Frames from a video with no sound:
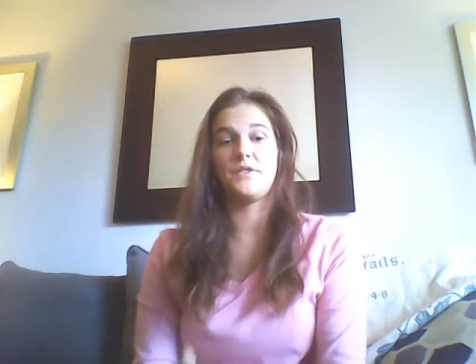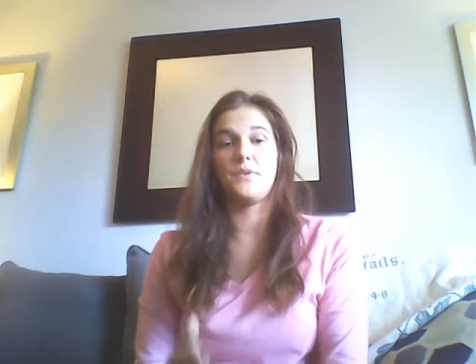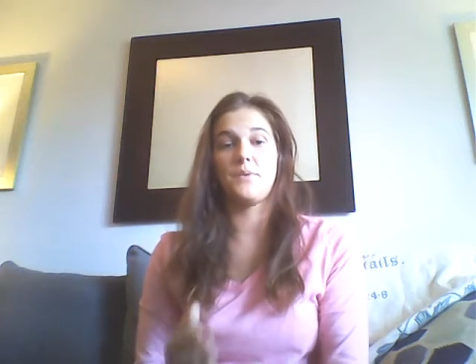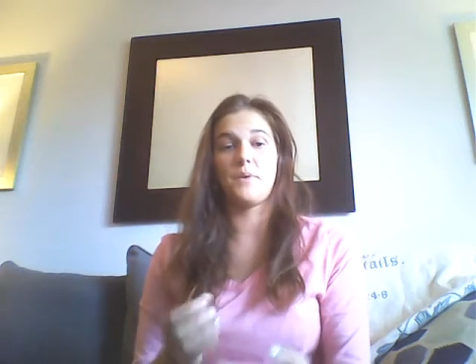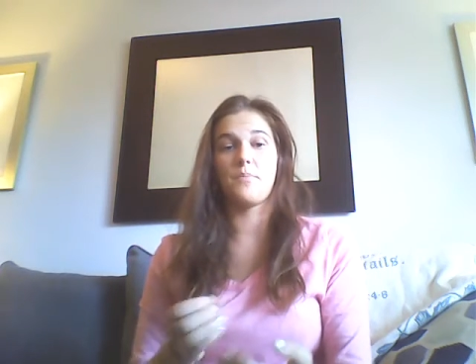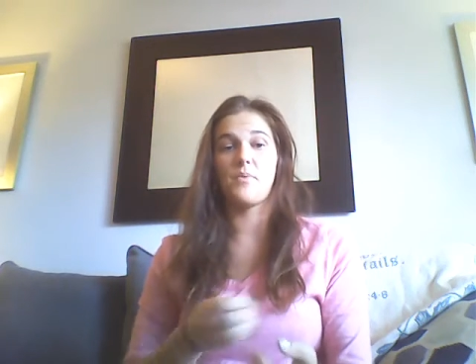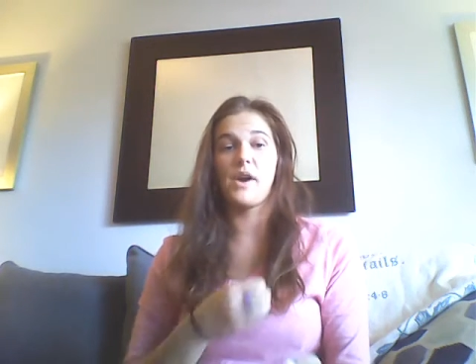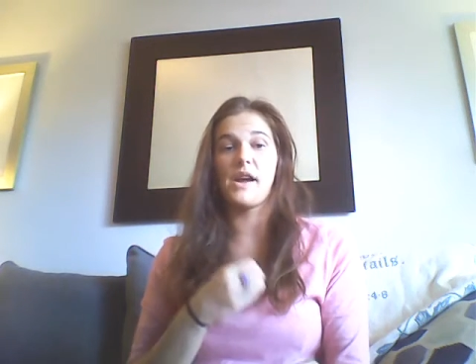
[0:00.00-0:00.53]
to
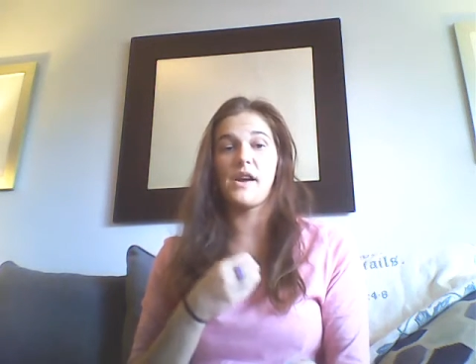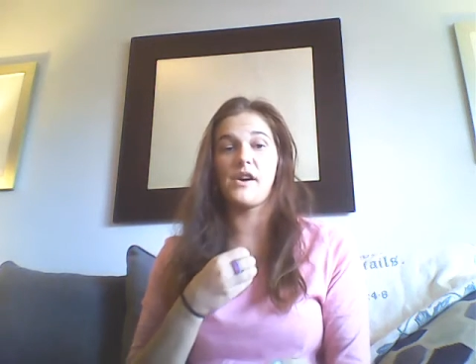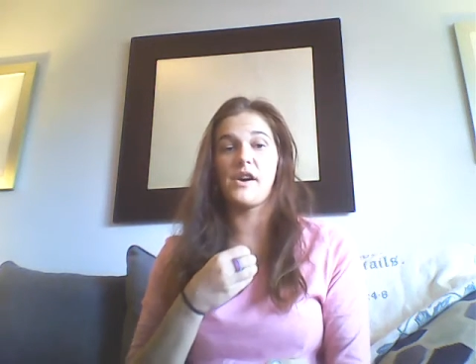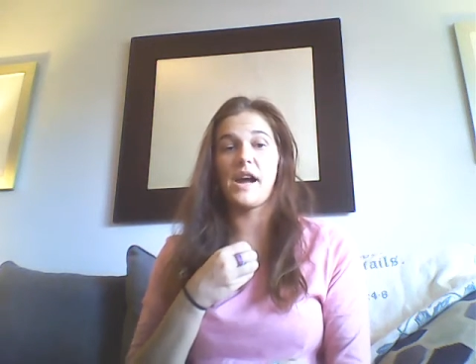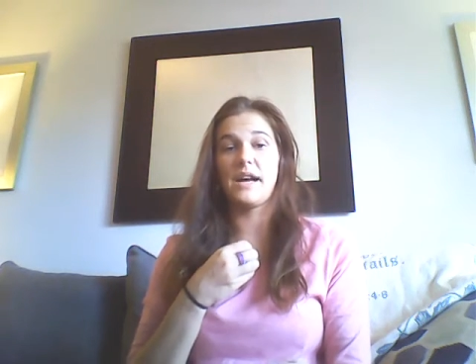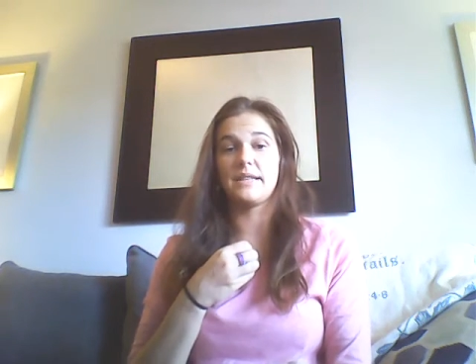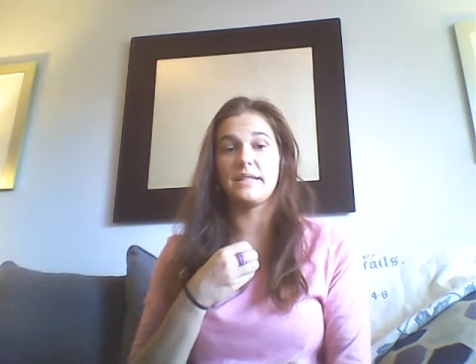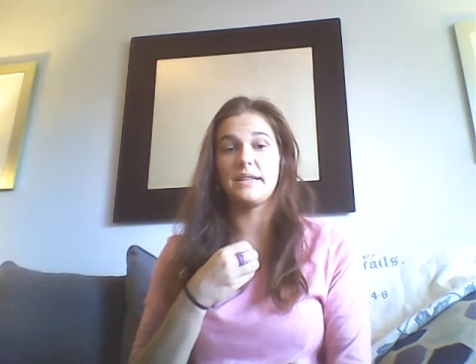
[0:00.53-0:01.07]
a prayer
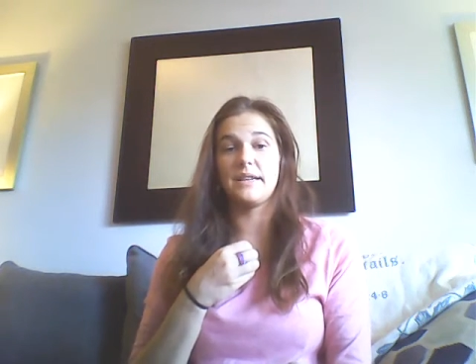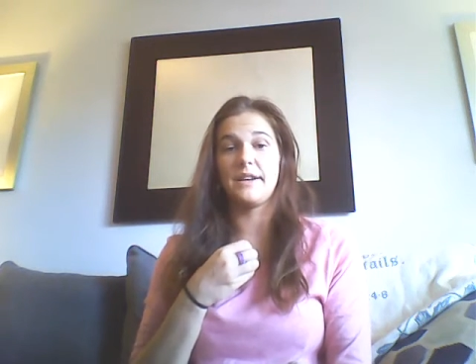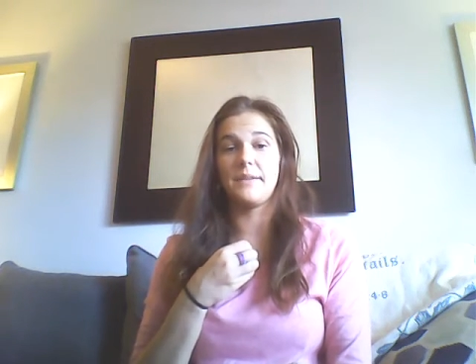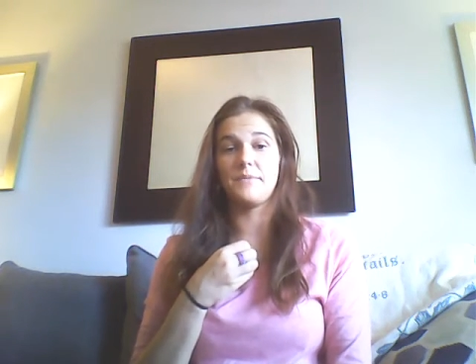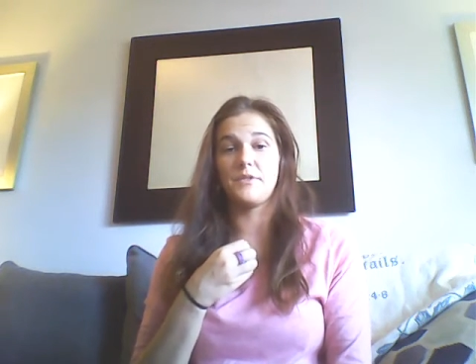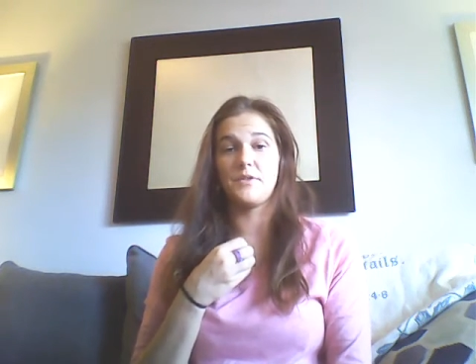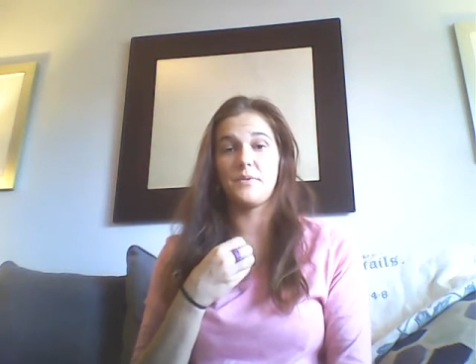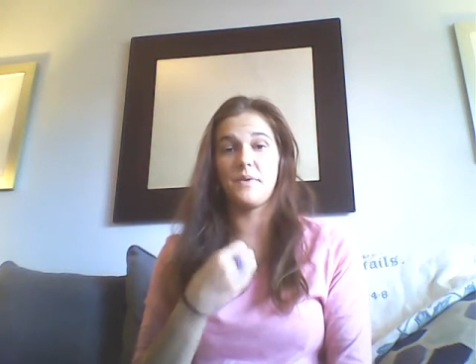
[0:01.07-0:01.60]
asking
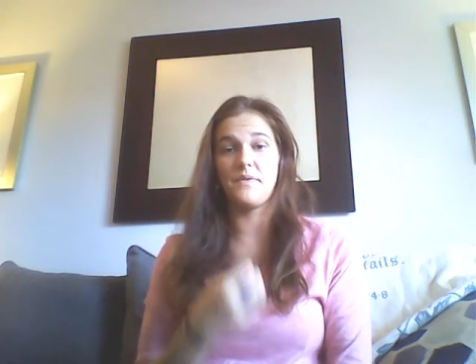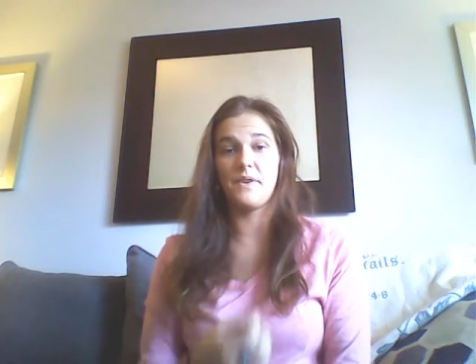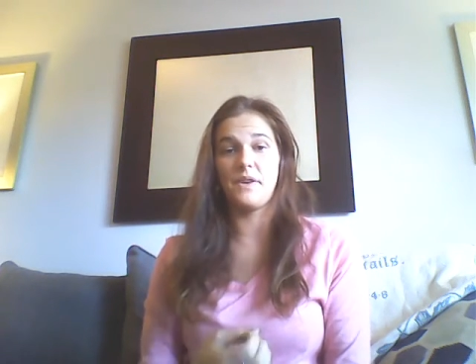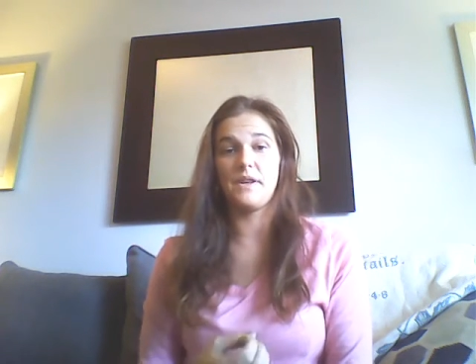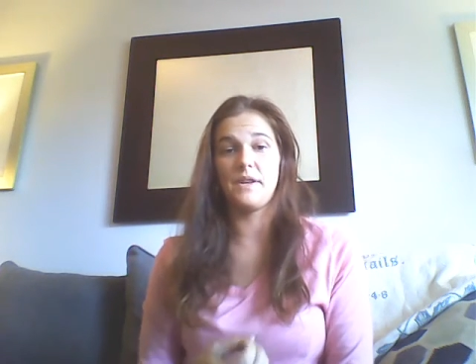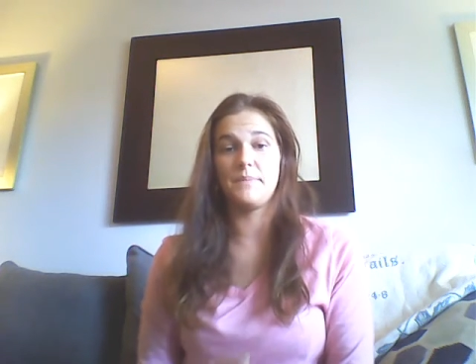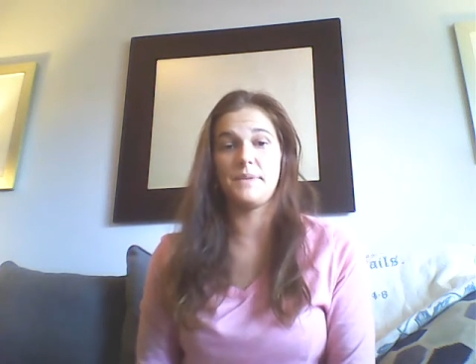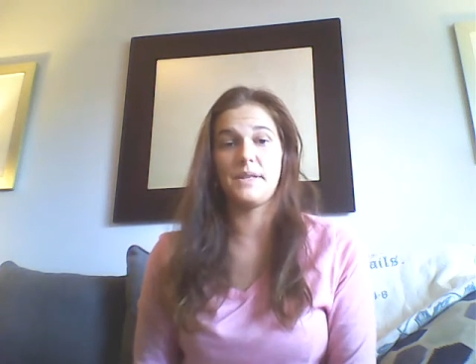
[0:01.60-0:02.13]
Him to
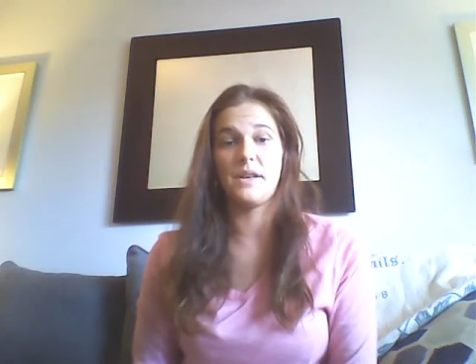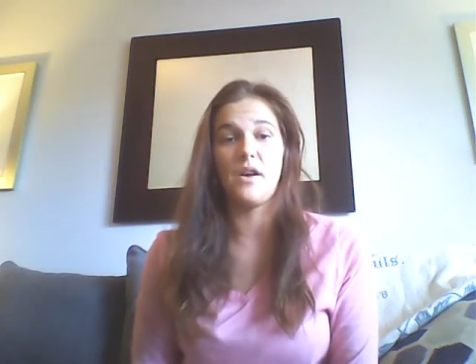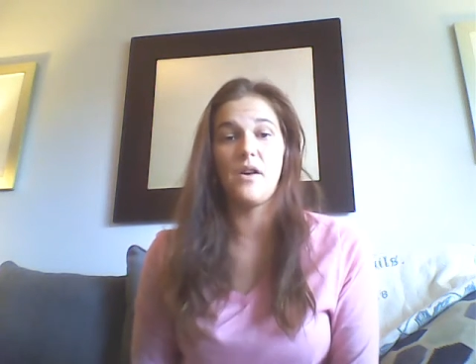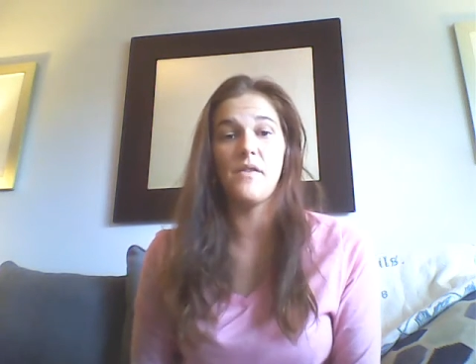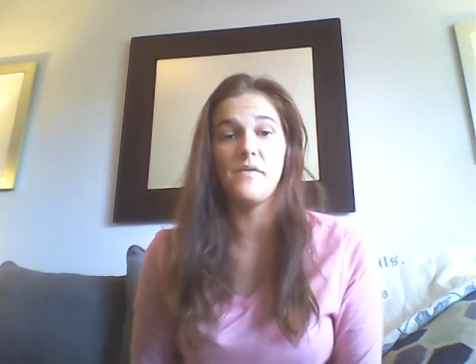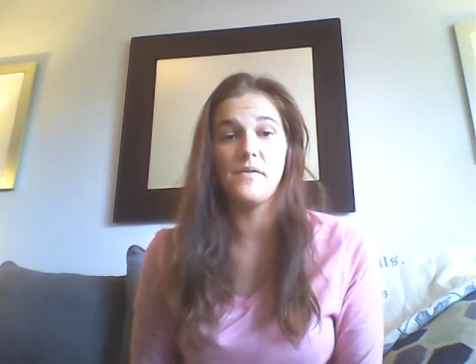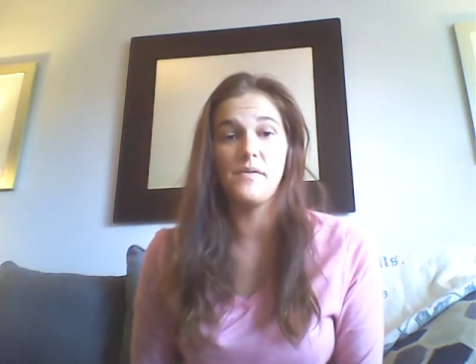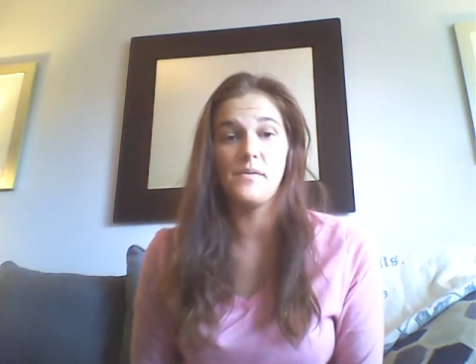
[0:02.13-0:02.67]
reveal Himself